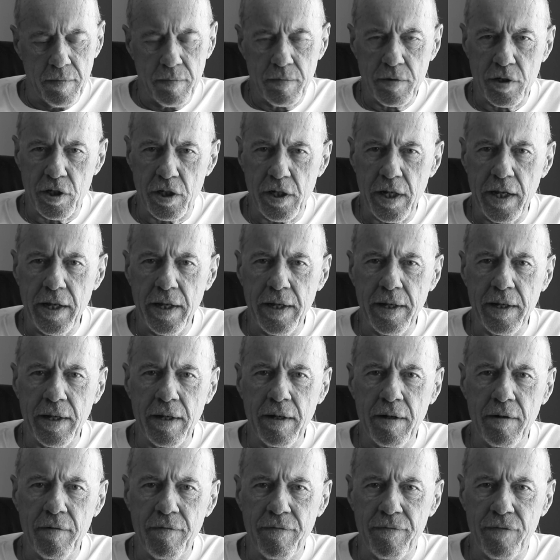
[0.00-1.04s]

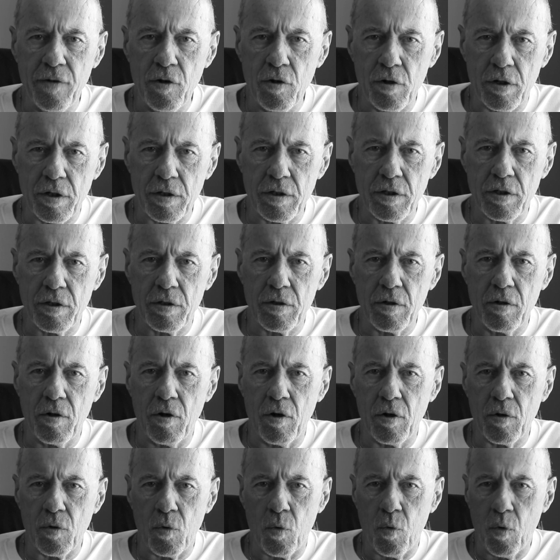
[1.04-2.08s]
staying focused
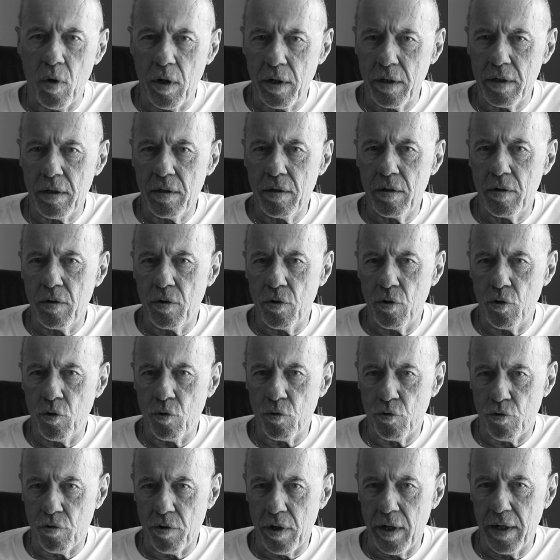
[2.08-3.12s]
on what
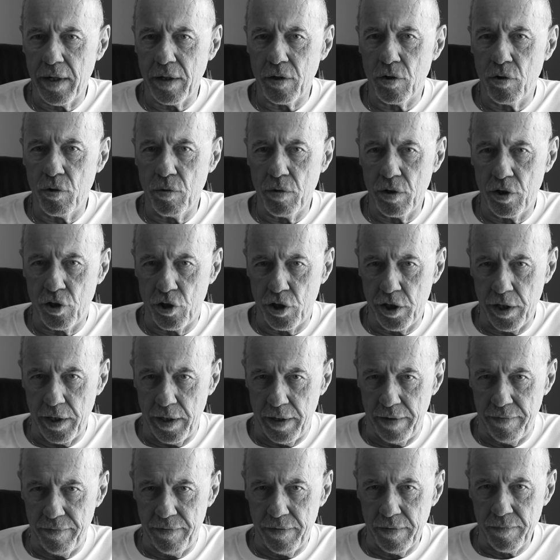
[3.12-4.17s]
you're trying to
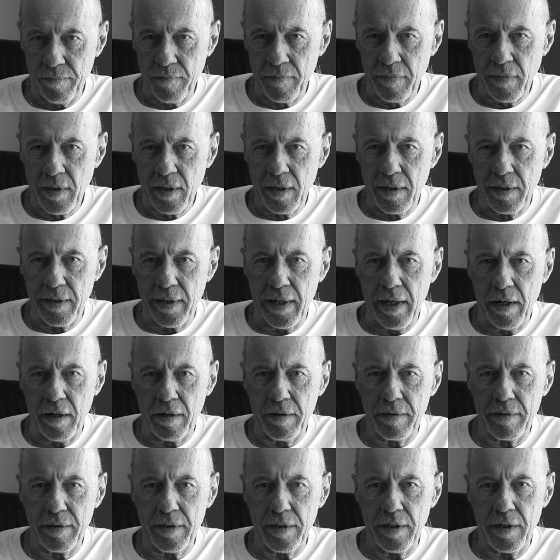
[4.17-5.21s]
achieve.
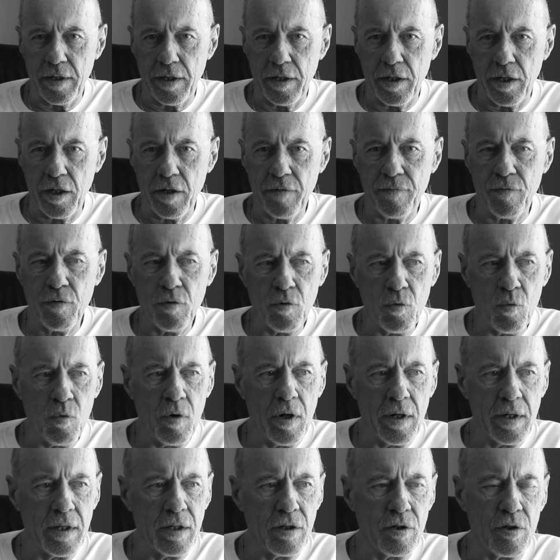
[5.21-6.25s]
Now, if you're
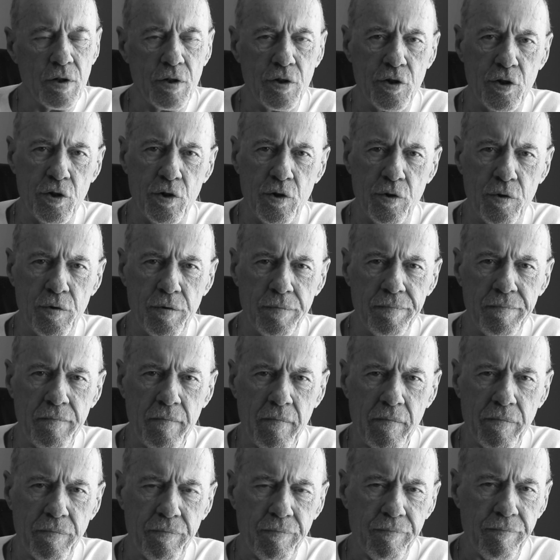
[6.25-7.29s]
wanting to do
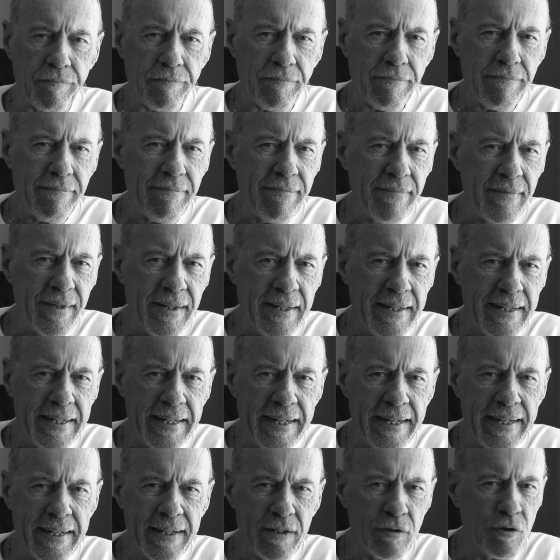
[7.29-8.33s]

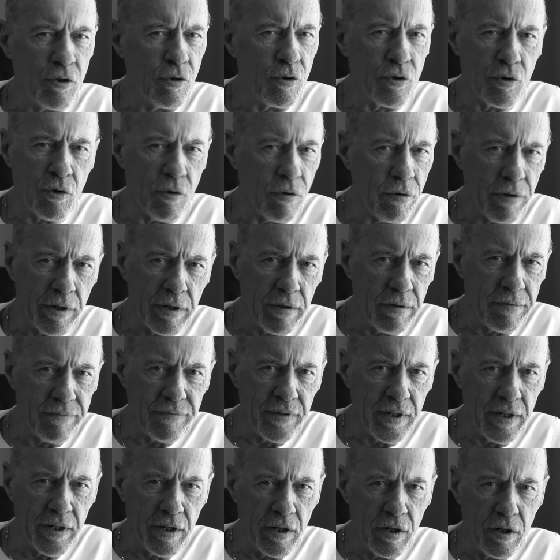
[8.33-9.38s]
a tutorial
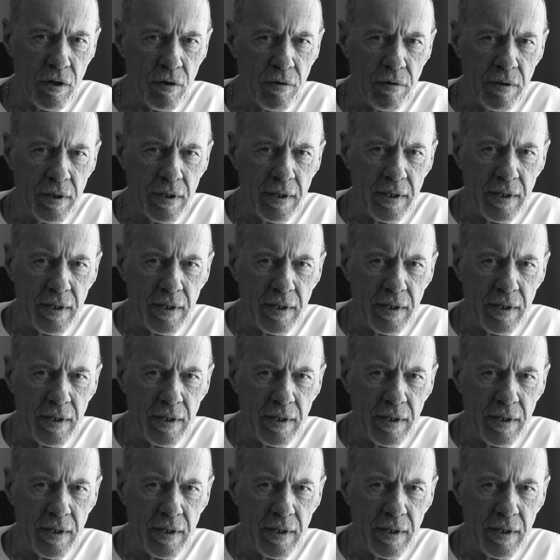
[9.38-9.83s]
video,